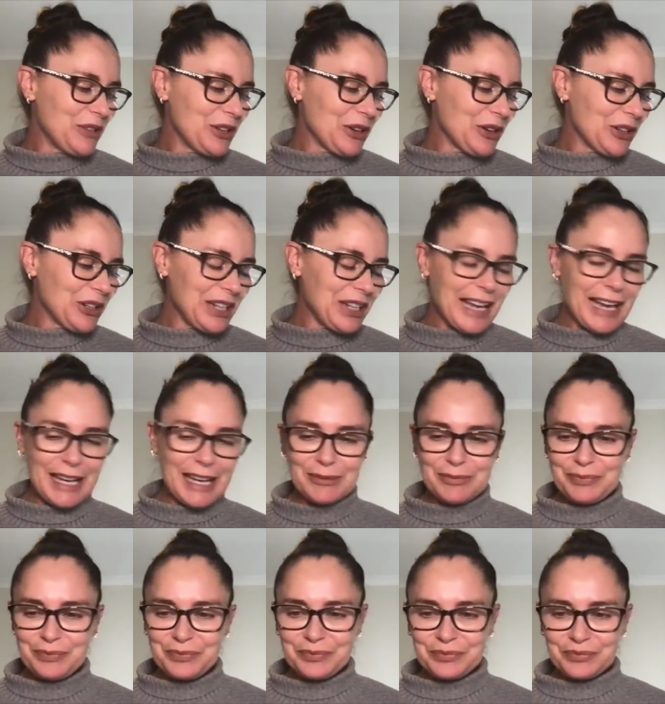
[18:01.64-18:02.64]
on now.
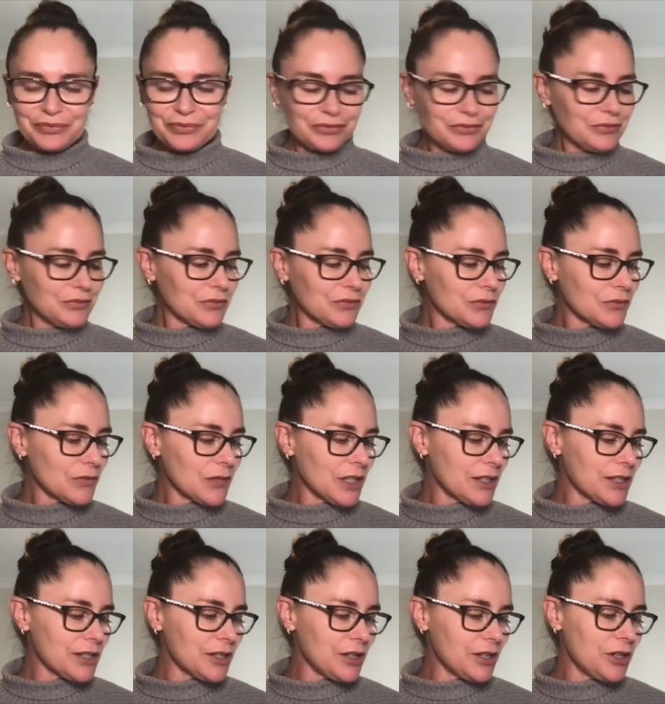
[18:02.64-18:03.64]

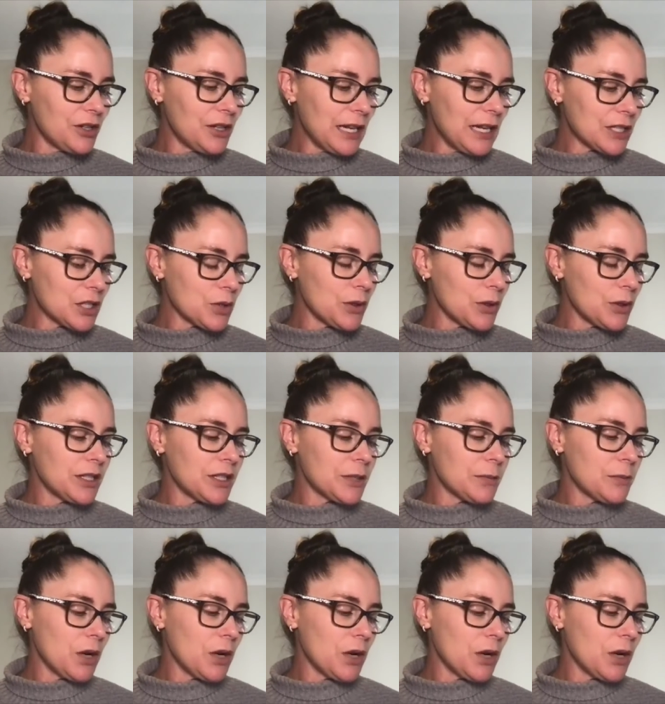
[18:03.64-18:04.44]
So next question is,